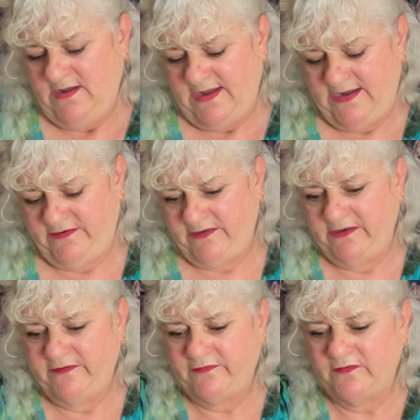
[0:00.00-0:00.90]
And
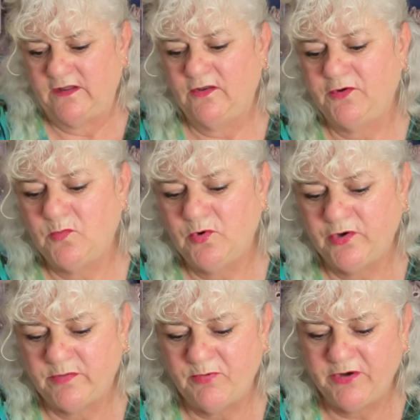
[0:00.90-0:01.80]
it is a lot of
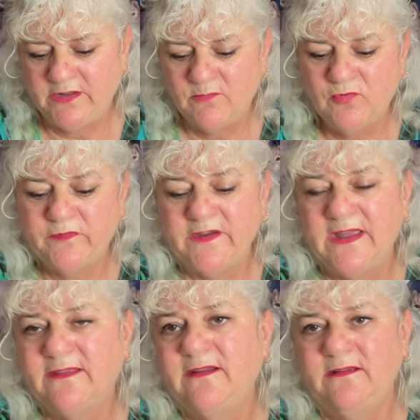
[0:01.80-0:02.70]
work putting them all
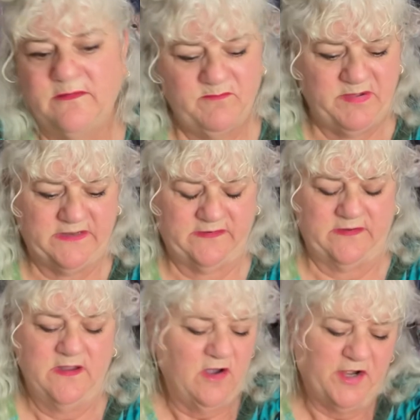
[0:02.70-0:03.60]
together, but
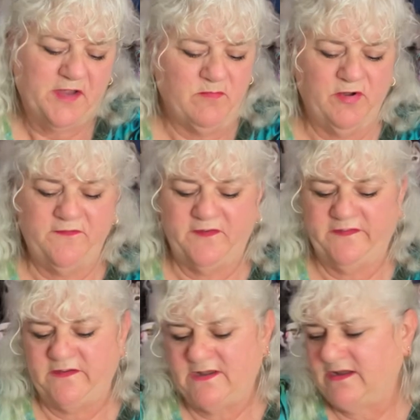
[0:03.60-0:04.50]
I don't mind
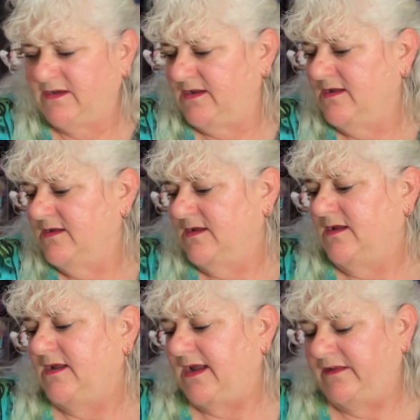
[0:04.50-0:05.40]
fussy cutting.
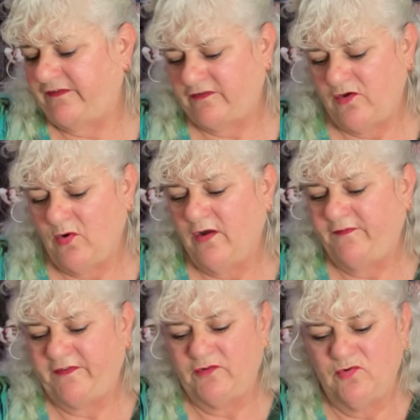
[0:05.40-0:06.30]
And so I've
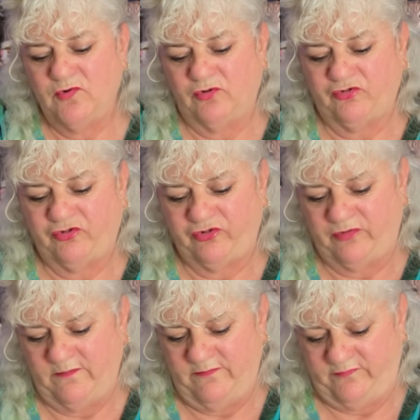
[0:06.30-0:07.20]
still got
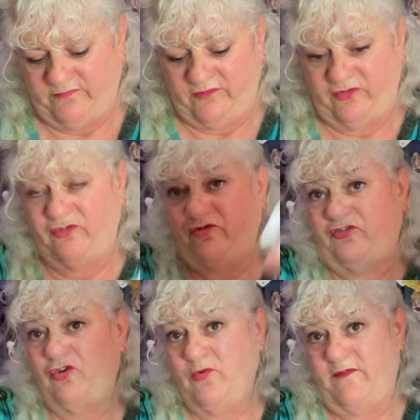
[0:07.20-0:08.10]

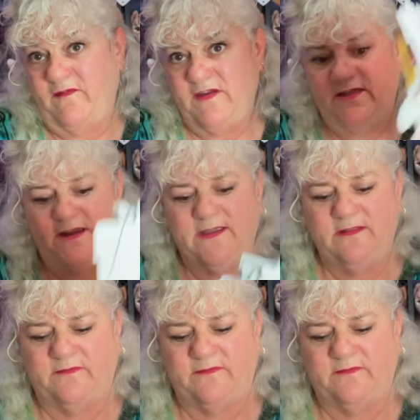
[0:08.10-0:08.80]
2 of everything